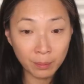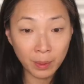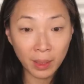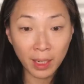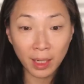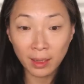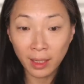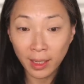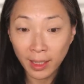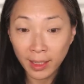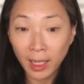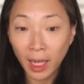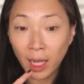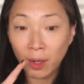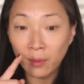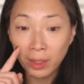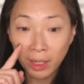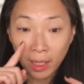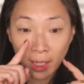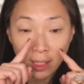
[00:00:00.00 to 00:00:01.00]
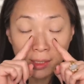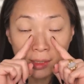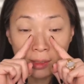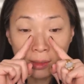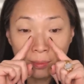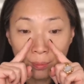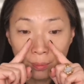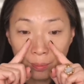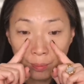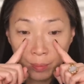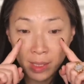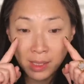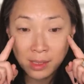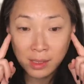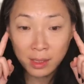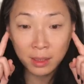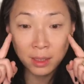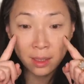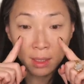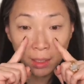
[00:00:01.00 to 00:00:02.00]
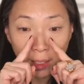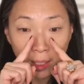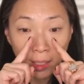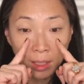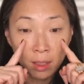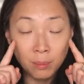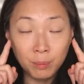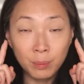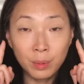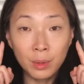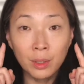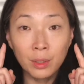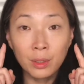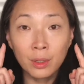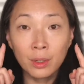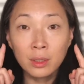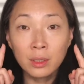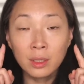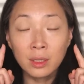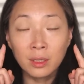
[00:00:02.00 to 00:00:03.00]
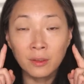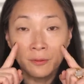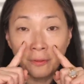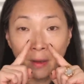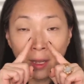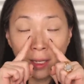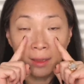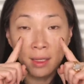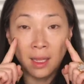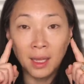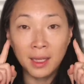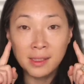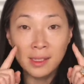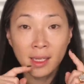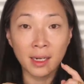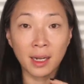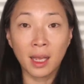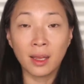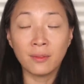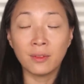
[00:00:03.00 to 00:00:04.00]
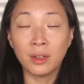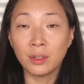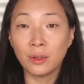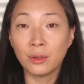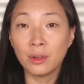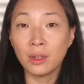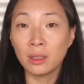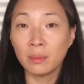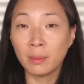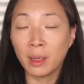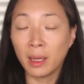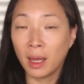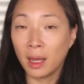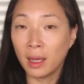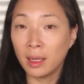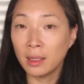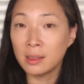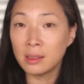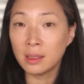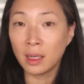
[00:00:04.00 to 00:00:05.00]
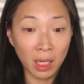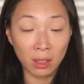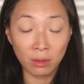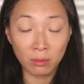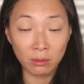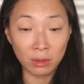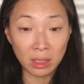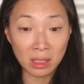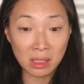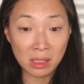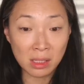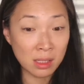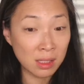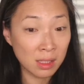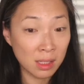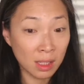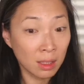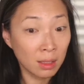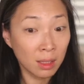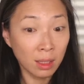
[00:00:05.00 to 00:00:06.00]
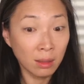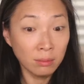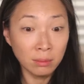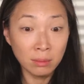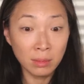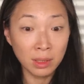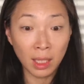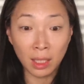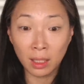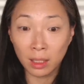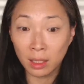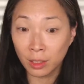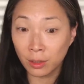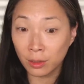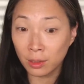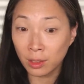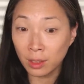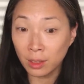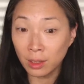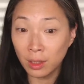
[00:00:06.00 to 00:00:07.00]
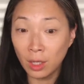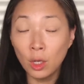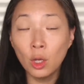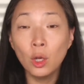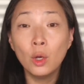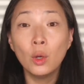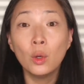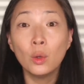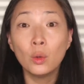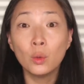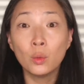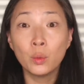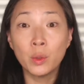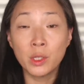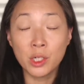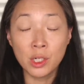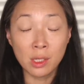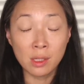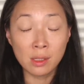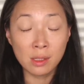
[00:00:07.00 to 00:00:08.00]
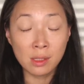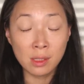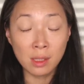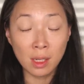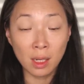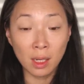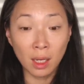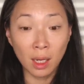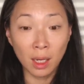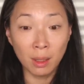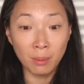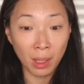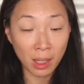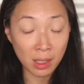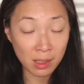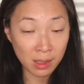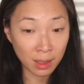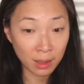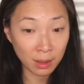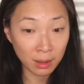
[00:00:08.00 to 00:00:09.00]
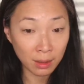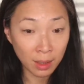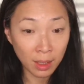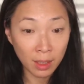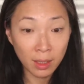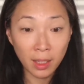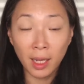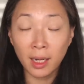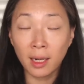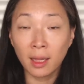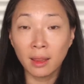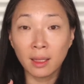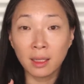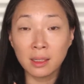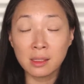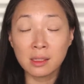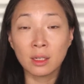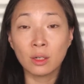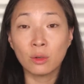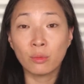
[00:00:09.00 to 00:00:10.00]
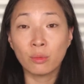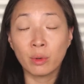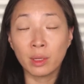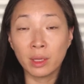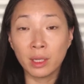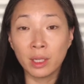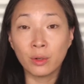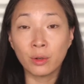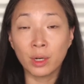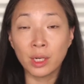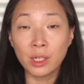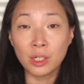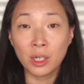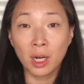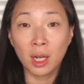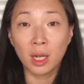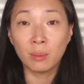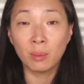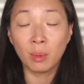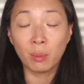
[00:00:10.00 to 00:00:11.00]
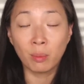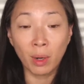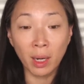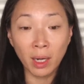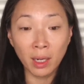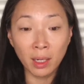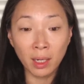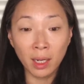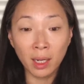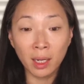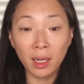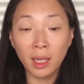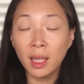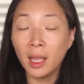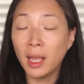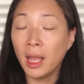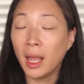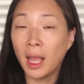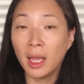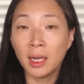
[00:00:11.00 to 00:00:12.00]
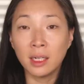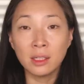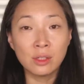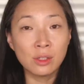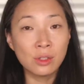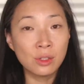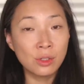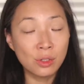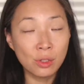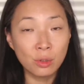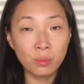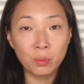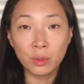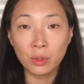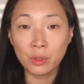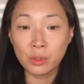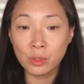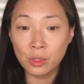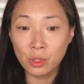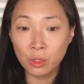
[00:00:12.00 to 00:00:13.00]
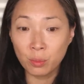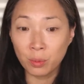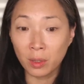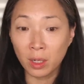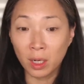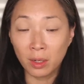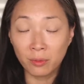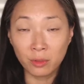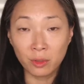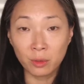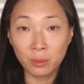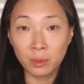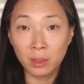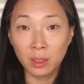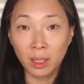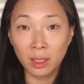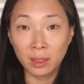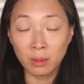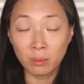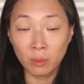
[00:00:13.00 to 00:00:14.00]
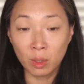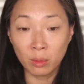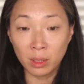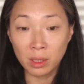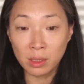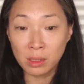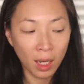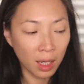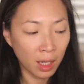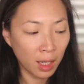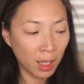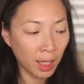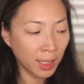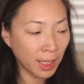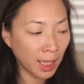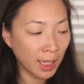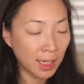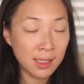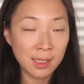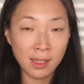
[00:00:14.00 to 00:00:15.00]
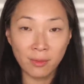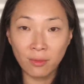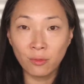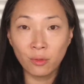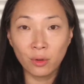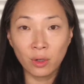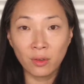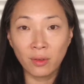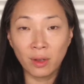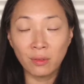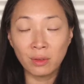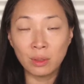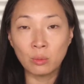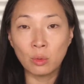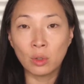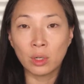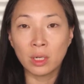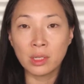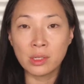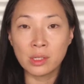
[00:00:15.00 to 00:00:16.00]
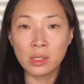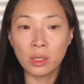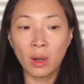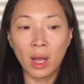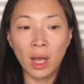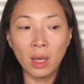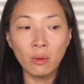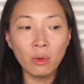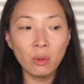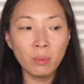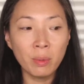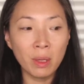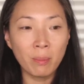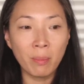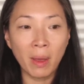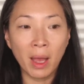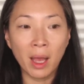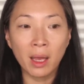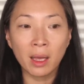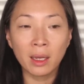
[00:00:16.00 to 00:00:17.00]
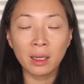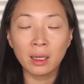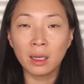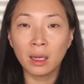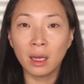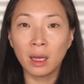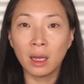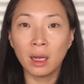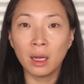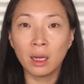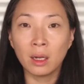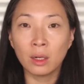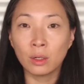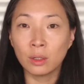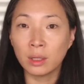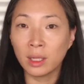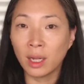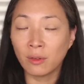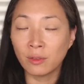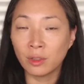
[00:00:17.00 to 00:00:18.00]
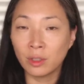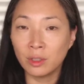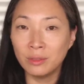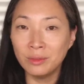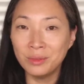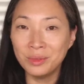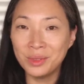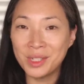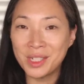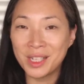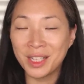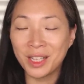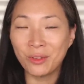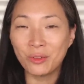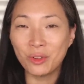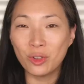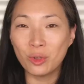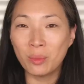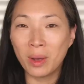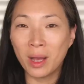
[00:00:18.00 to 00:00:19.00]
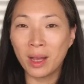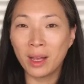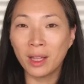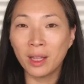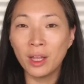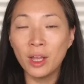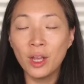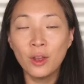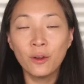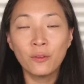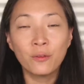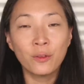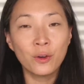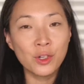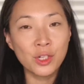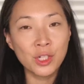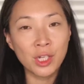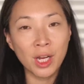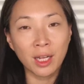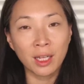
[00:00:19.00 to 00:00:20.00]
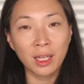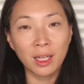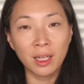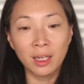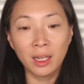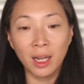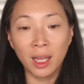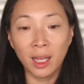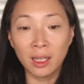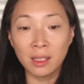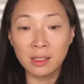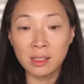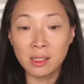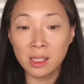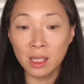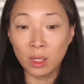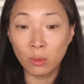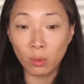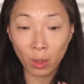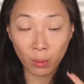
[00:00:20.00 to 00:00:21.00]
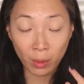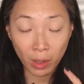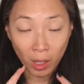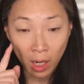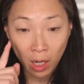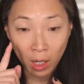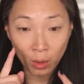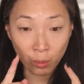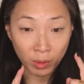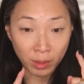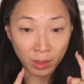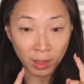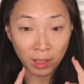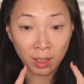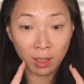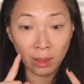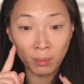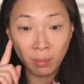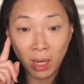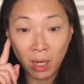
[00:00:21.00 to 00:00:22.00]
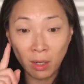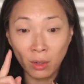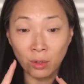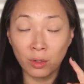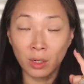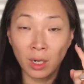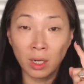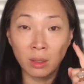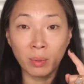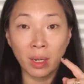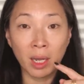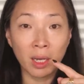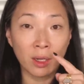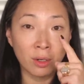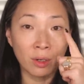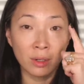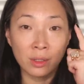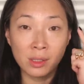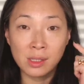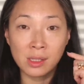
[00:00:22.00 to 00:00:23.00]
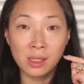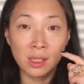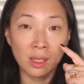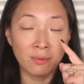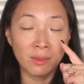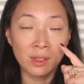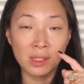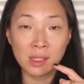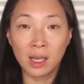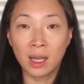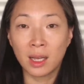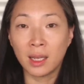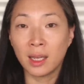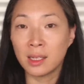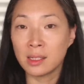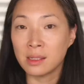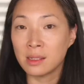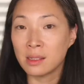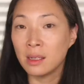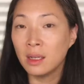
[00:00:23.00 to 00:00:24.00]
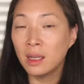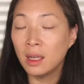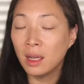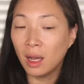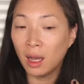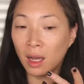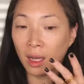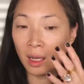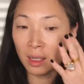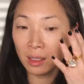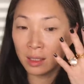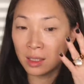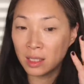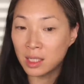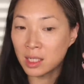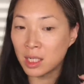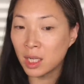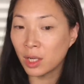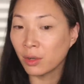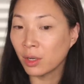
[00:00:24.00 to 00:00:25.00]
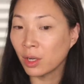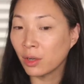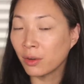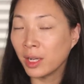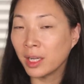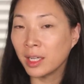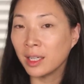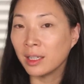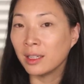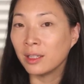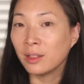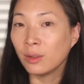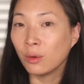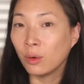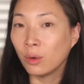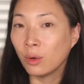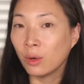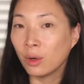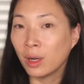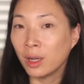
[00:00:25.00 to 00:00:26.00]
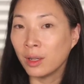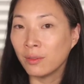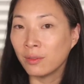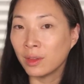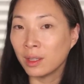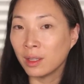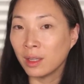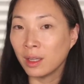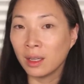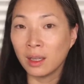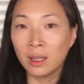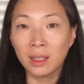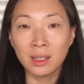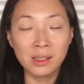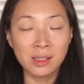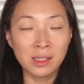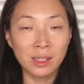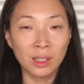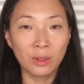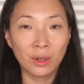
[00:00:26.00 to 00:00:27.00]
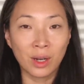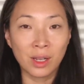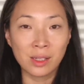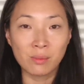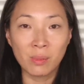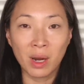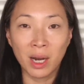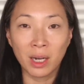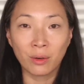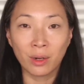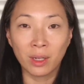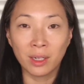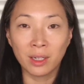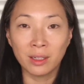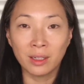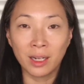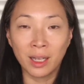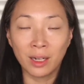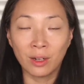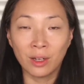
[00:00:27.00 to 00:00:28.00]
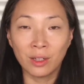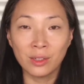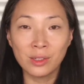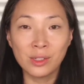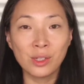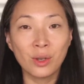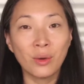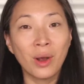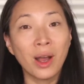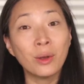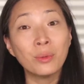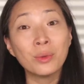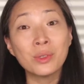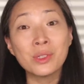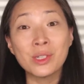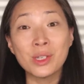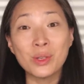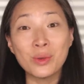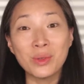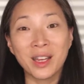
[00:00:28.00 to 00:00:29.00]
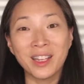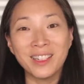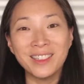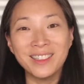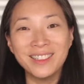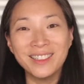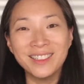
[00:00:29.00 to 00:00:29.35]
But I like how it has basically like blurred the fine lines that I have underneath my eyes. I don't really see them that clearly, which is amazing. And I think it's done a really great job brightening and it's super, super comfortable at the moment. Uh, again, it's 7.45 in the morning, so I will be back uh, early afternoon to give you my first check-in and see where we are with the powder and unpowder and see if this eye has uh, deteriorated or if the concealer has migrated at all. So I will see you then.